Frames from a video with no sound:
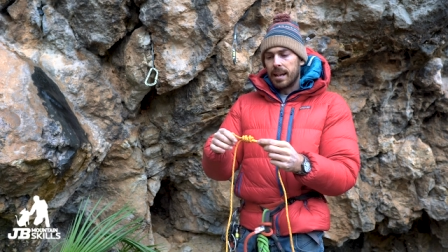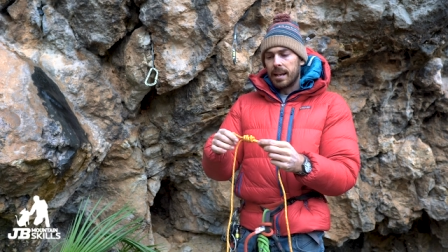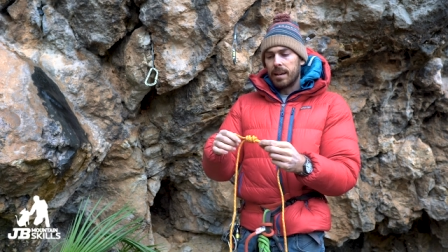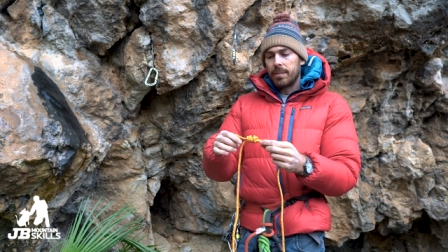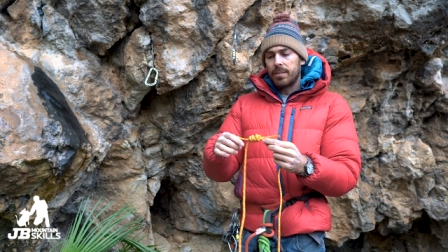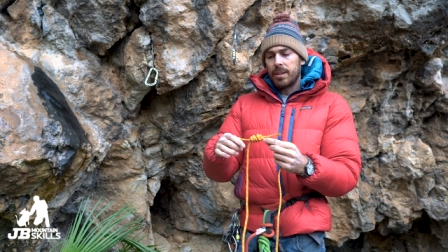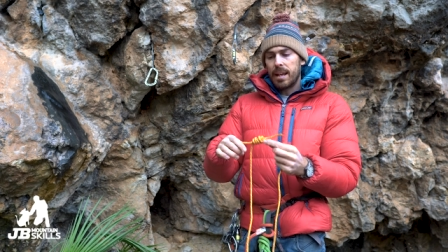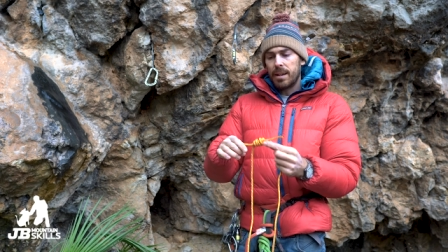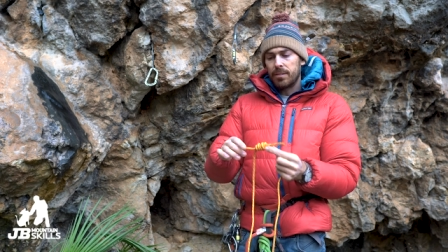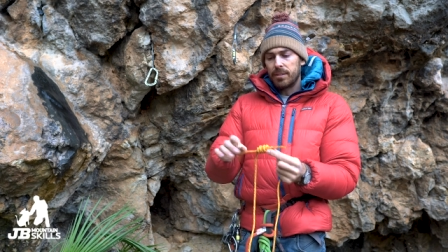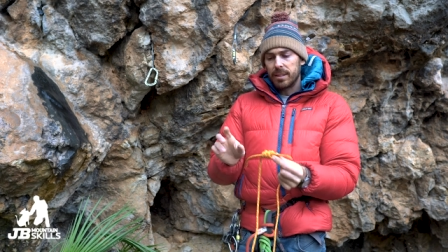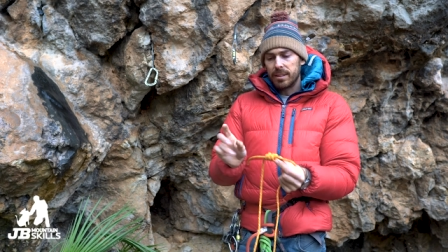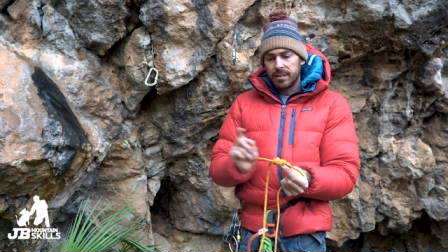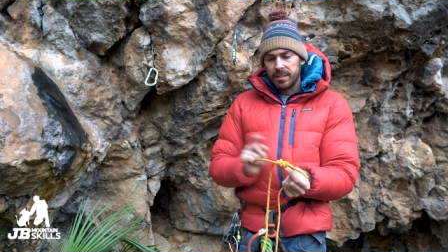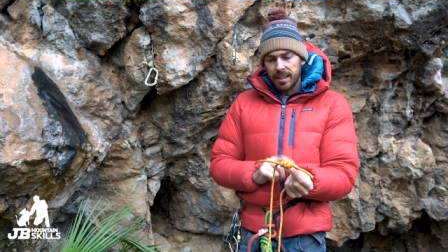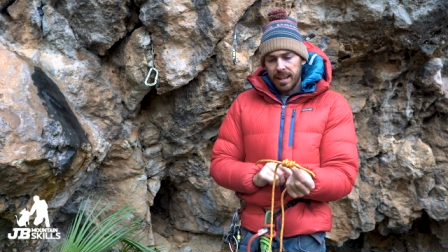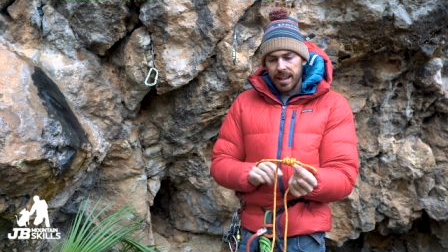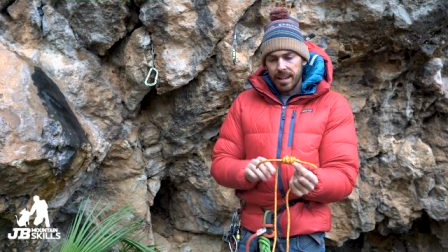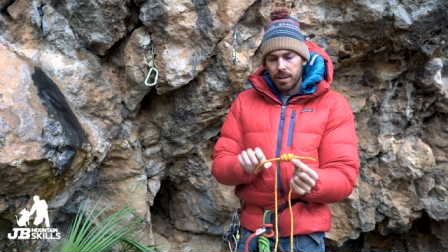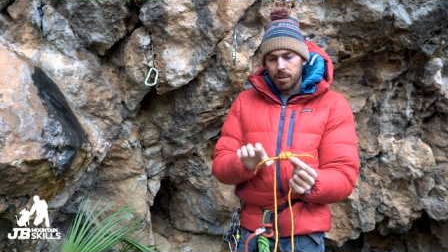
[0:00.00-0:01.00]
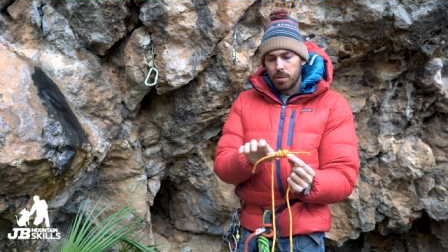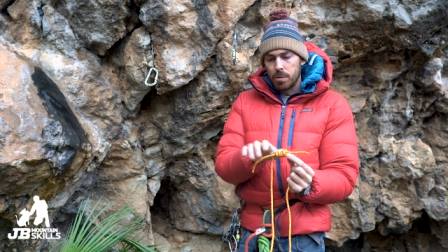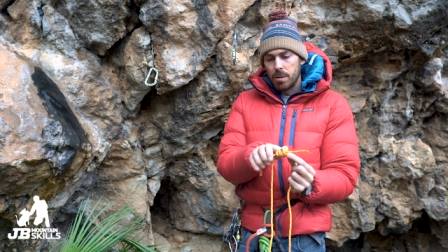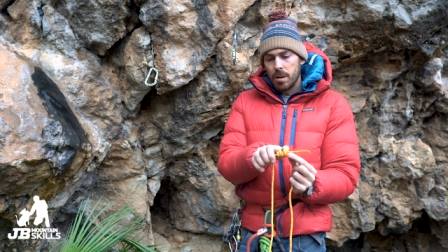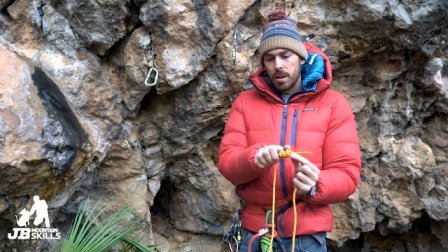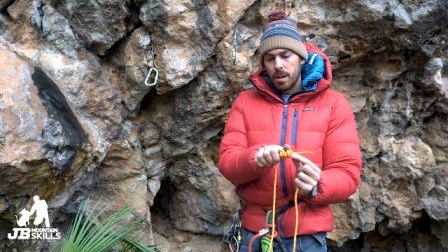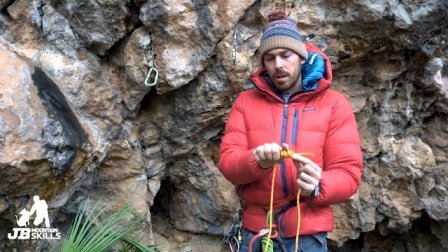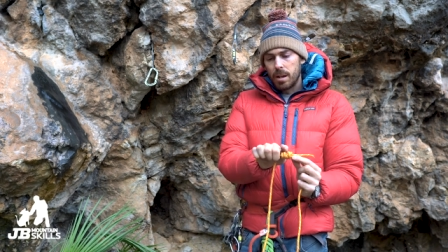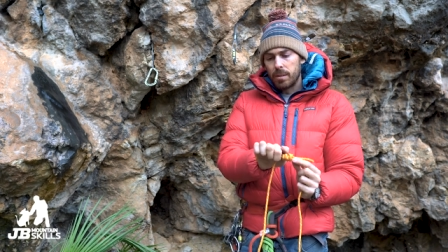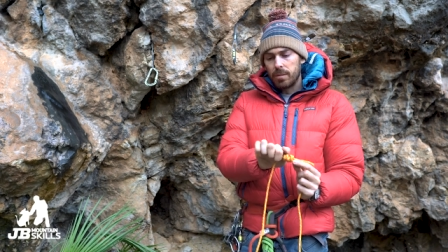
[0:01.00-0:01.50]
And I've left a tail
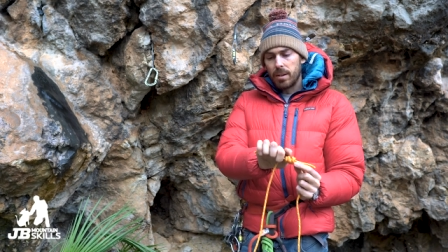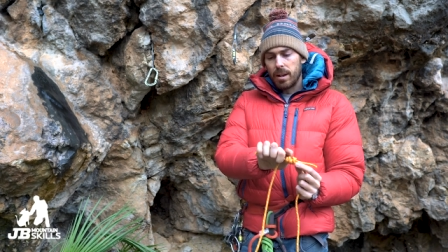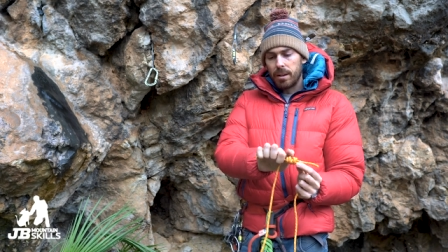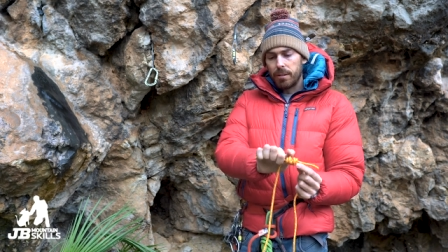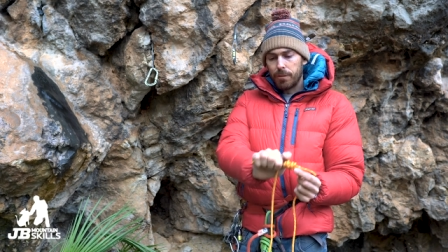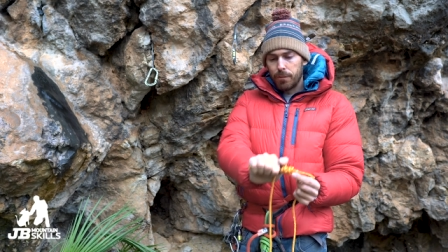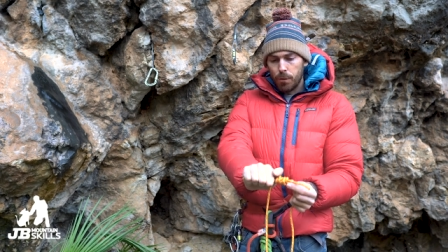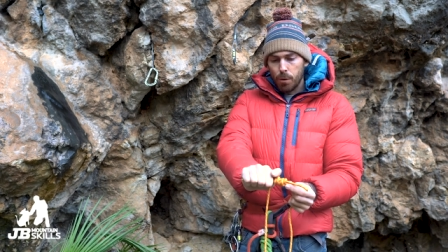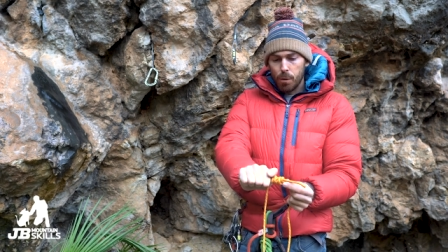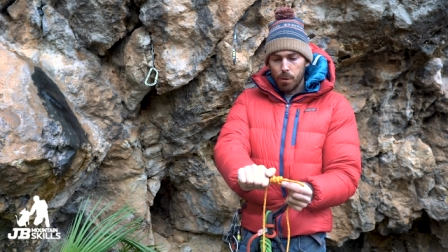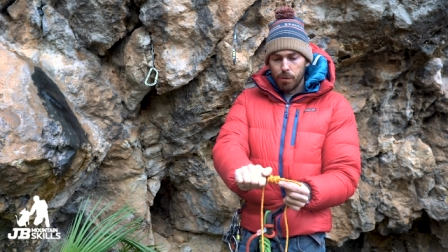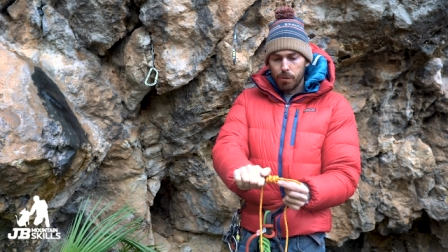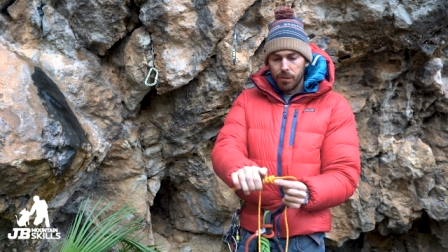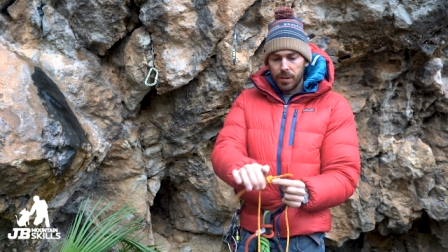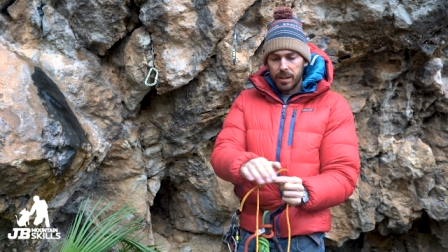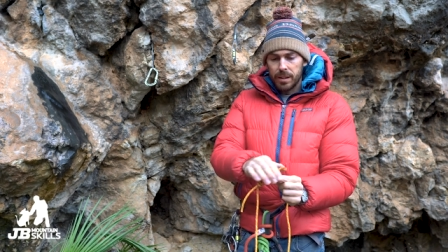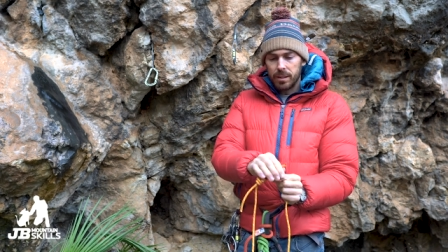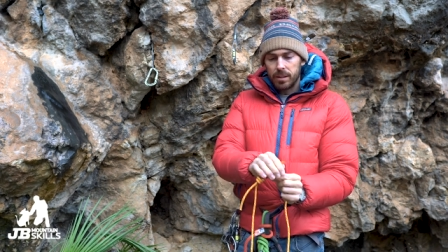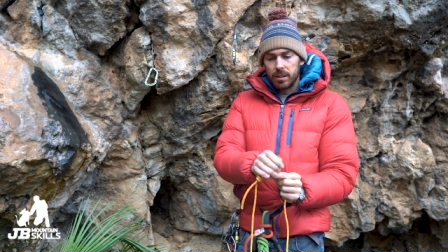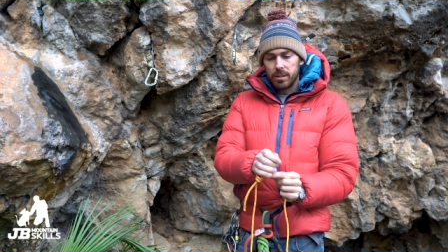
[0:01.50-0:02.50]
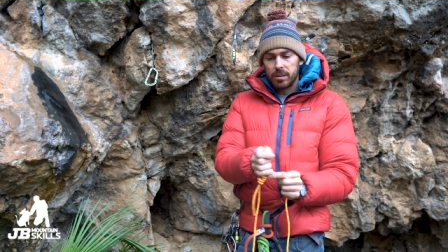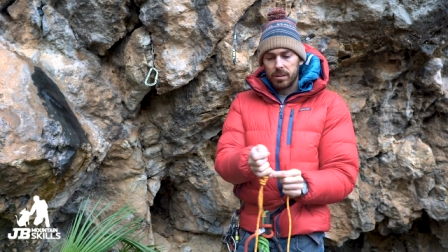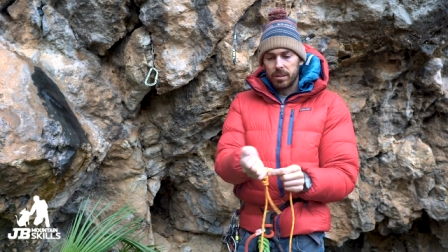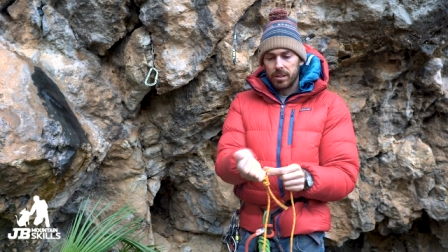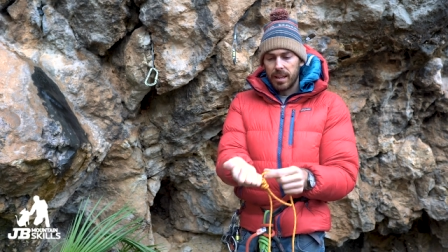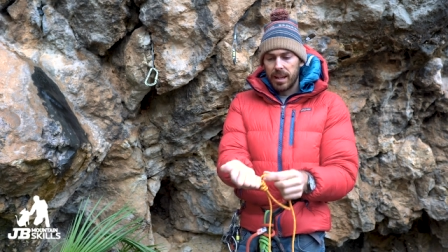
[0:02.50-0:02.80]
of like 4 fingers